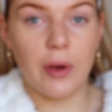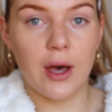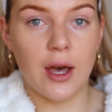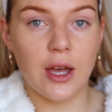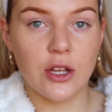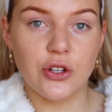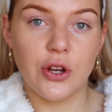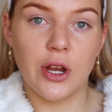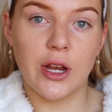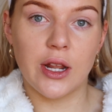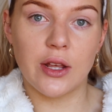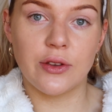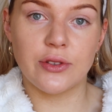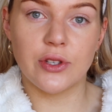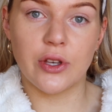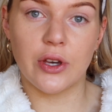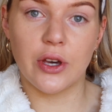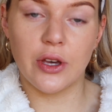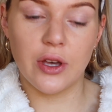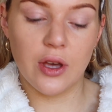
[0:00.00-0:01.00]
hydrating,
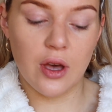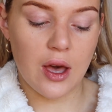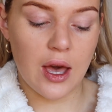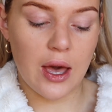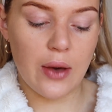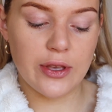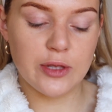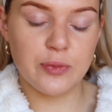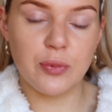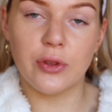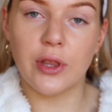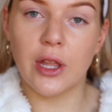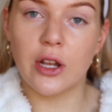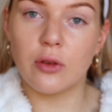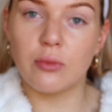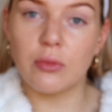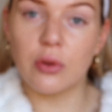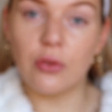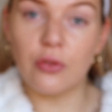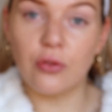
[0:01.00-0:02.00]
so I always put that
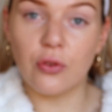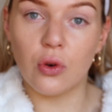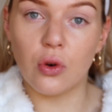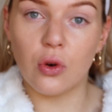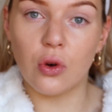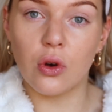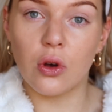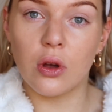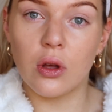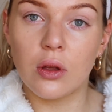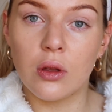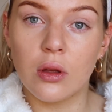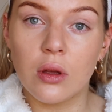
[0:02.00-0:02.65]
on before